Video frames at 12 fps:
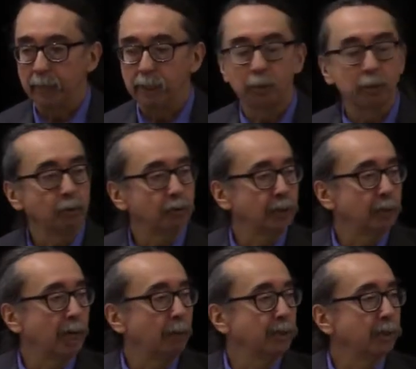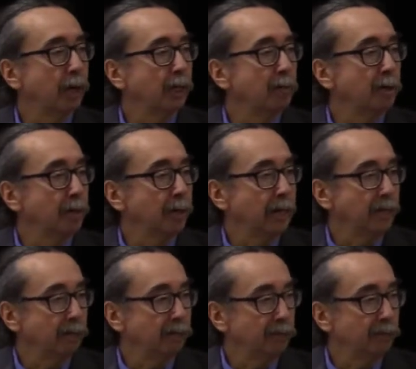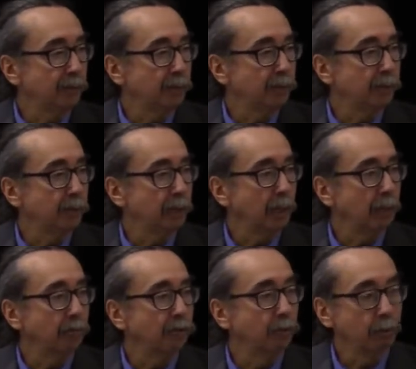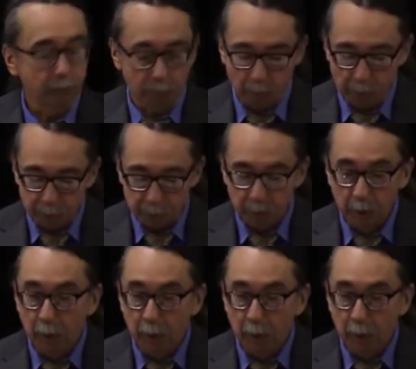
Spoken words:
That's what Lucy Tom was talking about in the 1950s and was told to us.